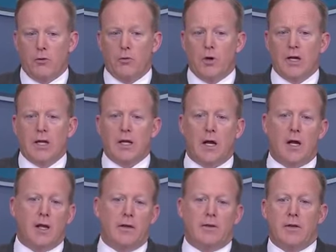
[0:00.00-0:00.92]
So again,
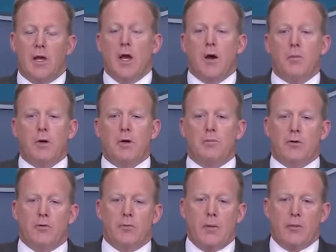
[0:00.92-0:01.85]
I,
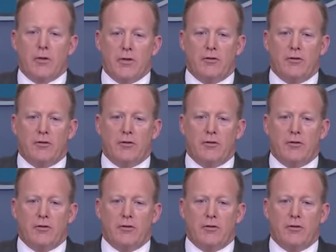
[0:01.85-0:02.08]
but but remember,